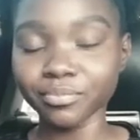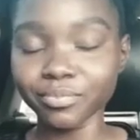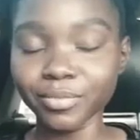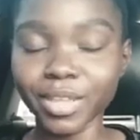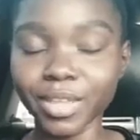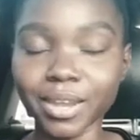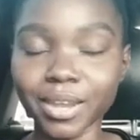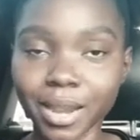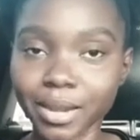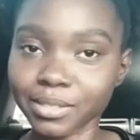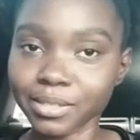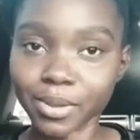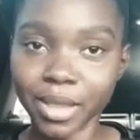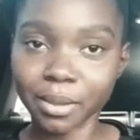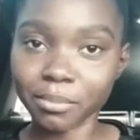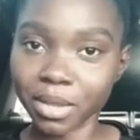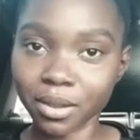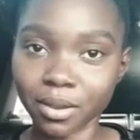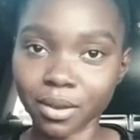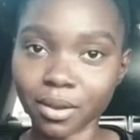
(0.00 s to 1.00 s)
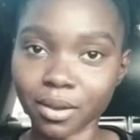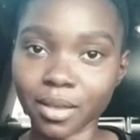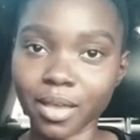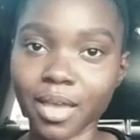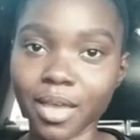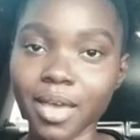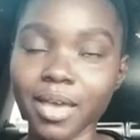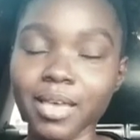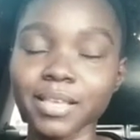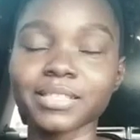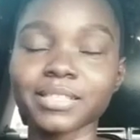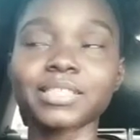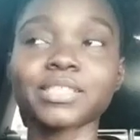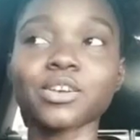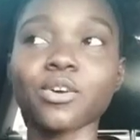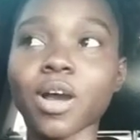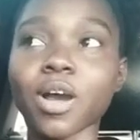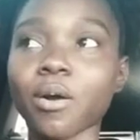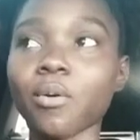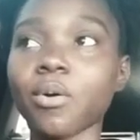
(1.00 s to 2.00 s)
that is why I'm here.
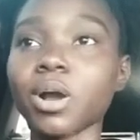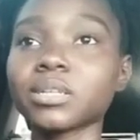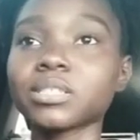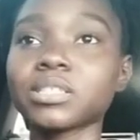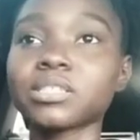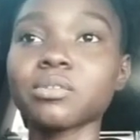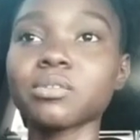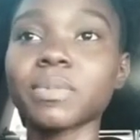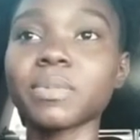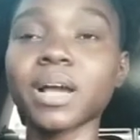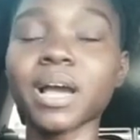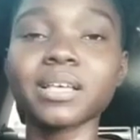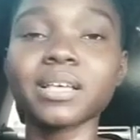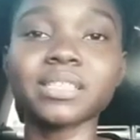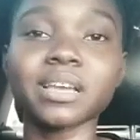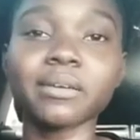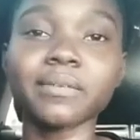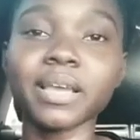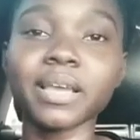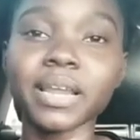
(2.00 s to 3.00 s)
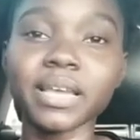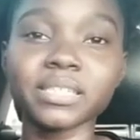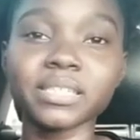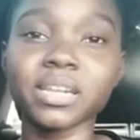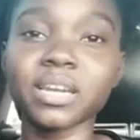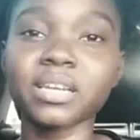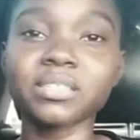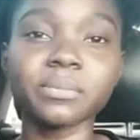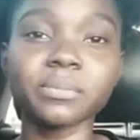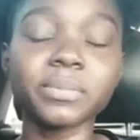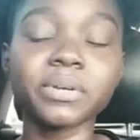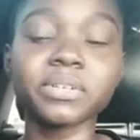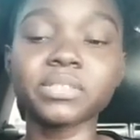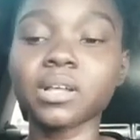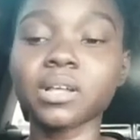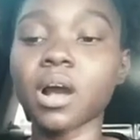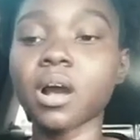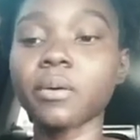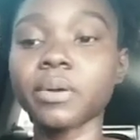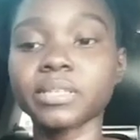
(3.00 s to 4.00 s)
So I want to, because I realized a lot of
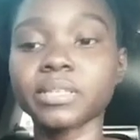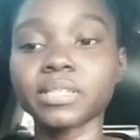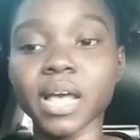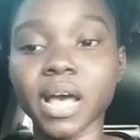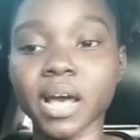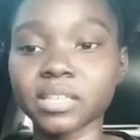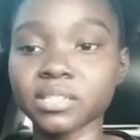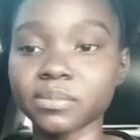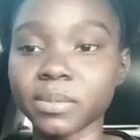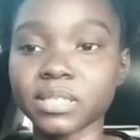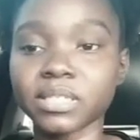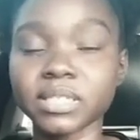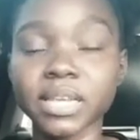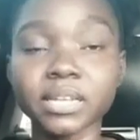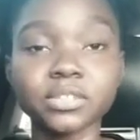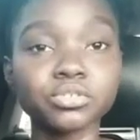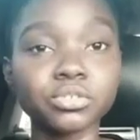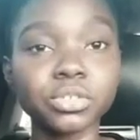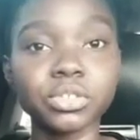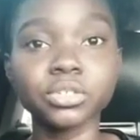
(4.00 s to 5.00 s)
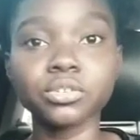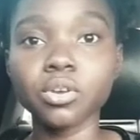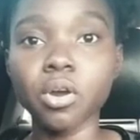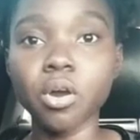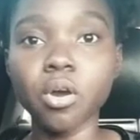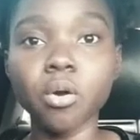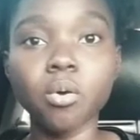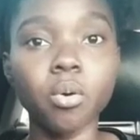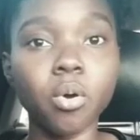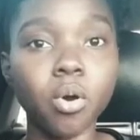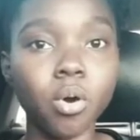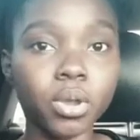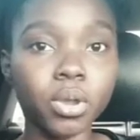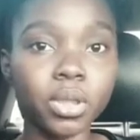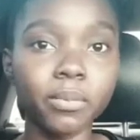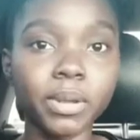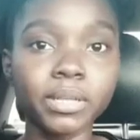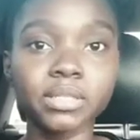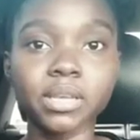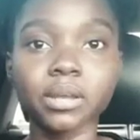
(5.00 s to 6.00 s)
person always ask me, Sandrine, yo, how
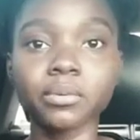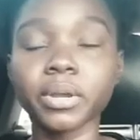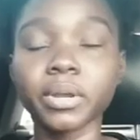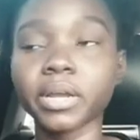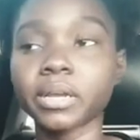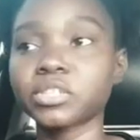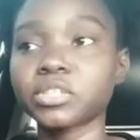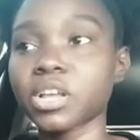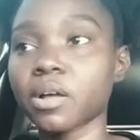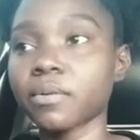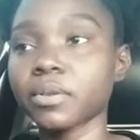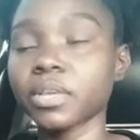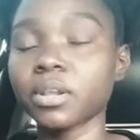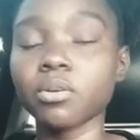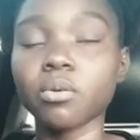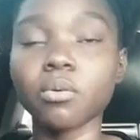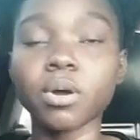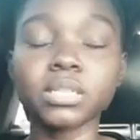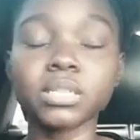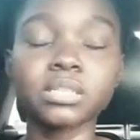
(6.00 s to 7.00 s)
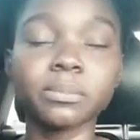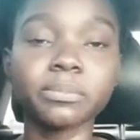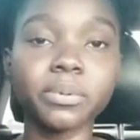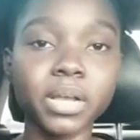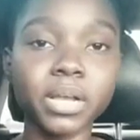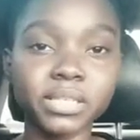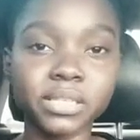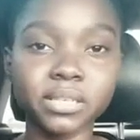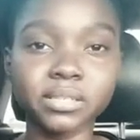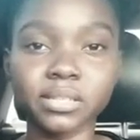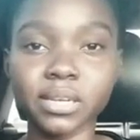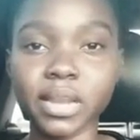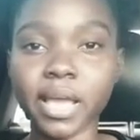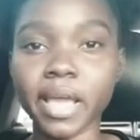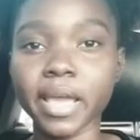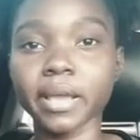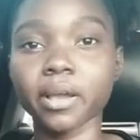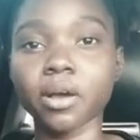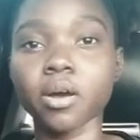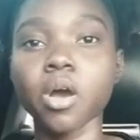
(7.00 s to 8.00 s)
you went on work and travel, you know, what's the process
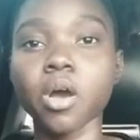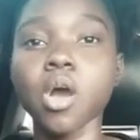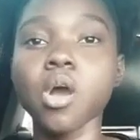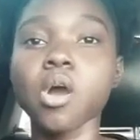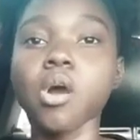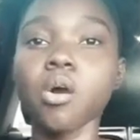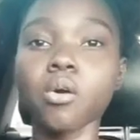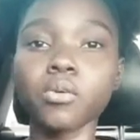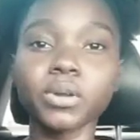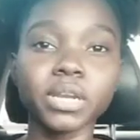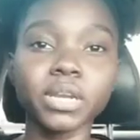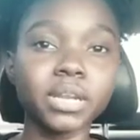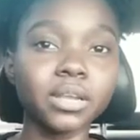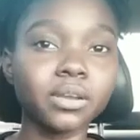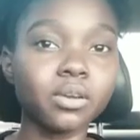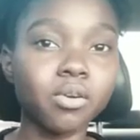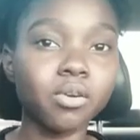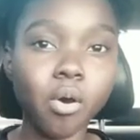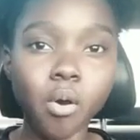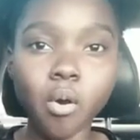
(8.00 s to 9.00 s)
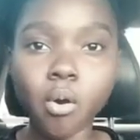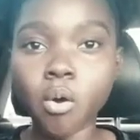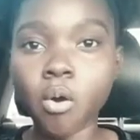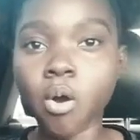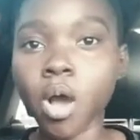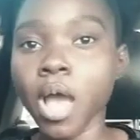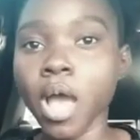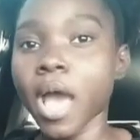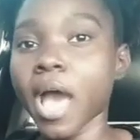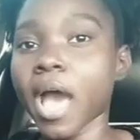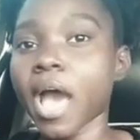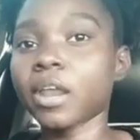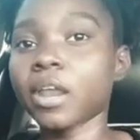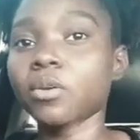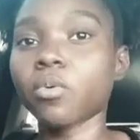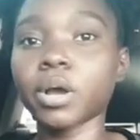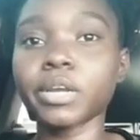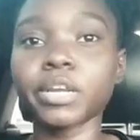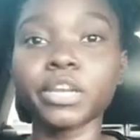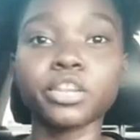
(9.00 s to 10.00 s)
like, how did it go, and
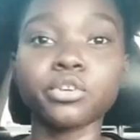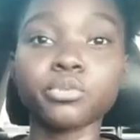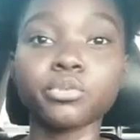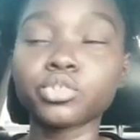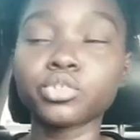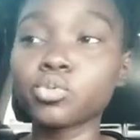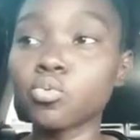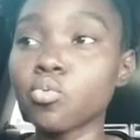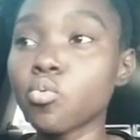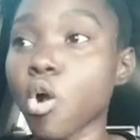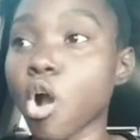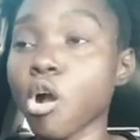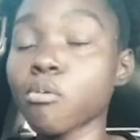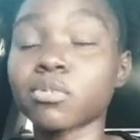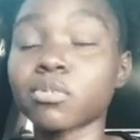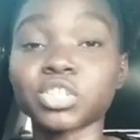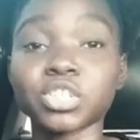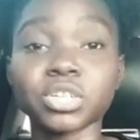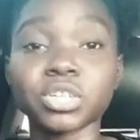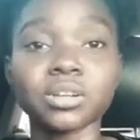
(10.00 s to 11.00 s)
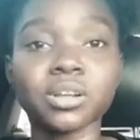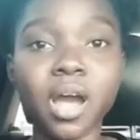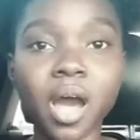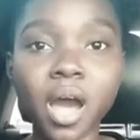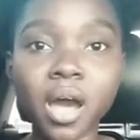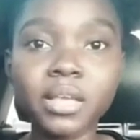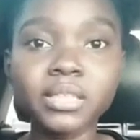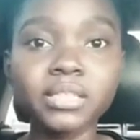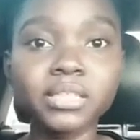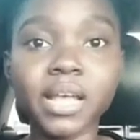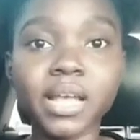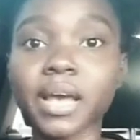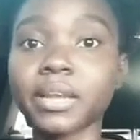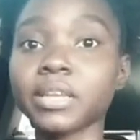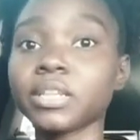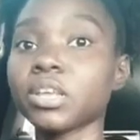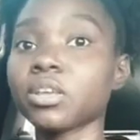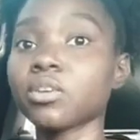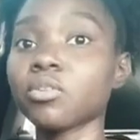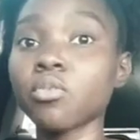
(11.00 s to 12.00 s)
what did you do, how much it cost,
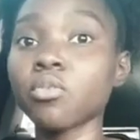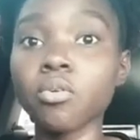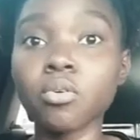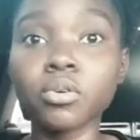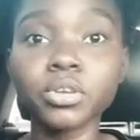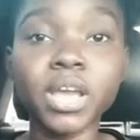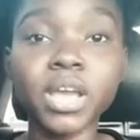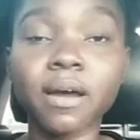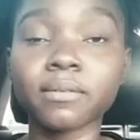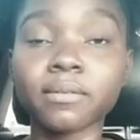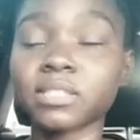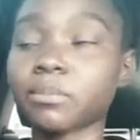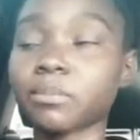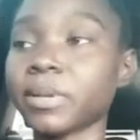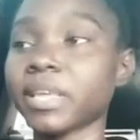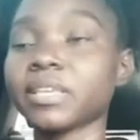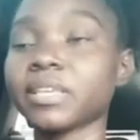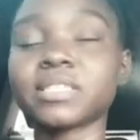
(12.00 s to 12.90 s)
and you know, you have to pay.